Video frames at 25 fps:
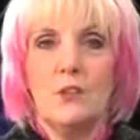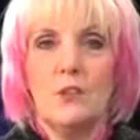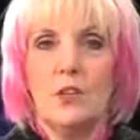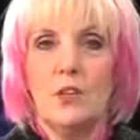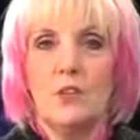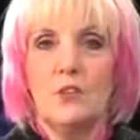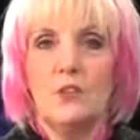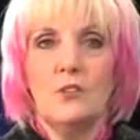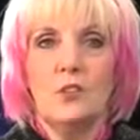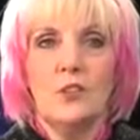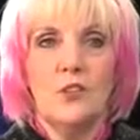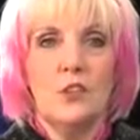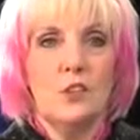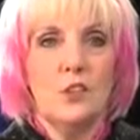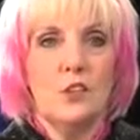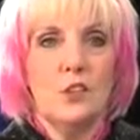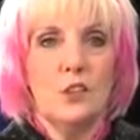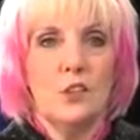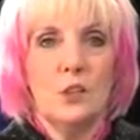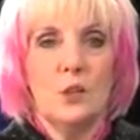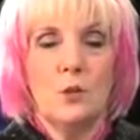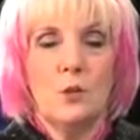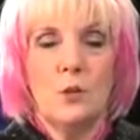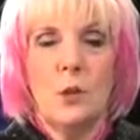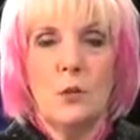So don't think you're
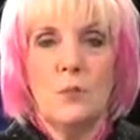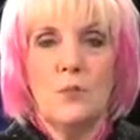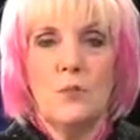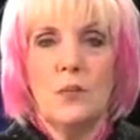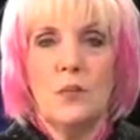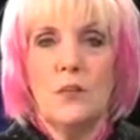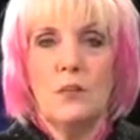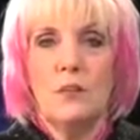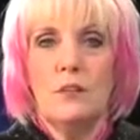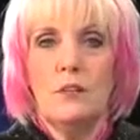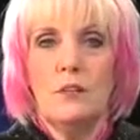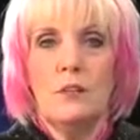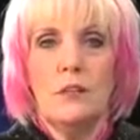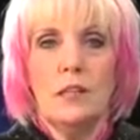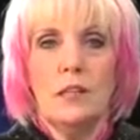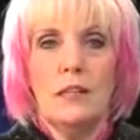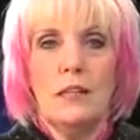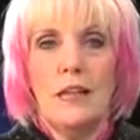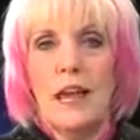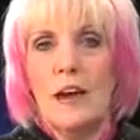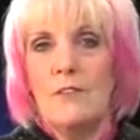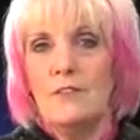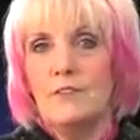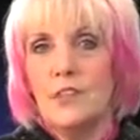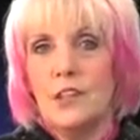going to go up there
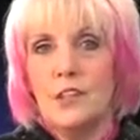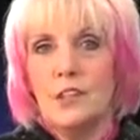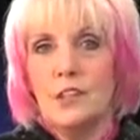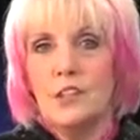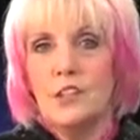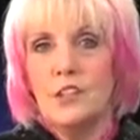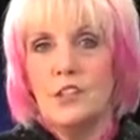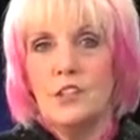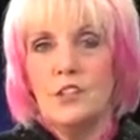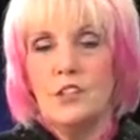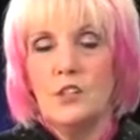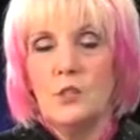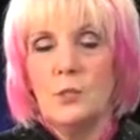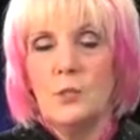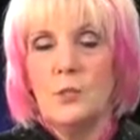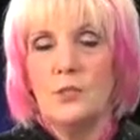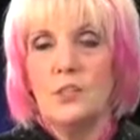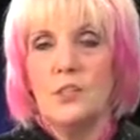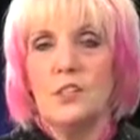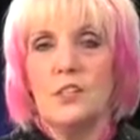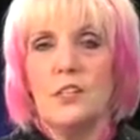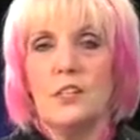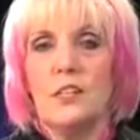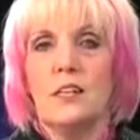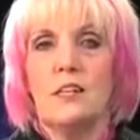and have nothing to do
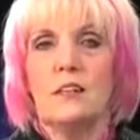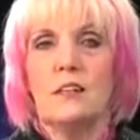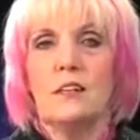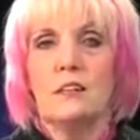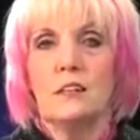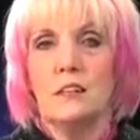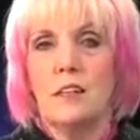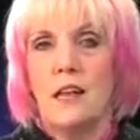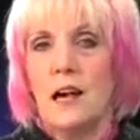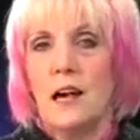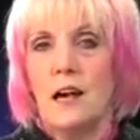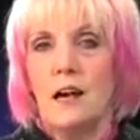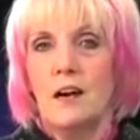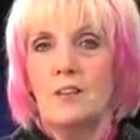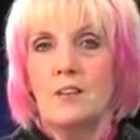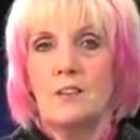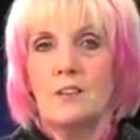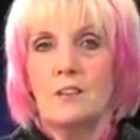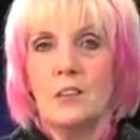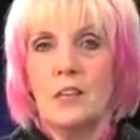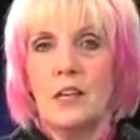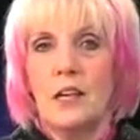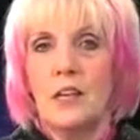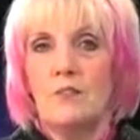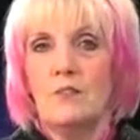but sit on
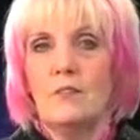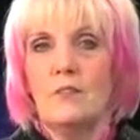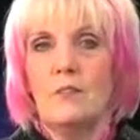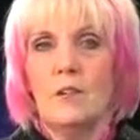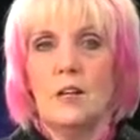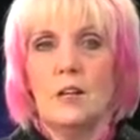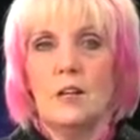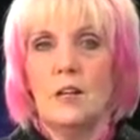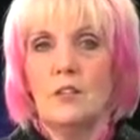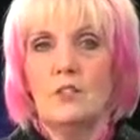clouds and have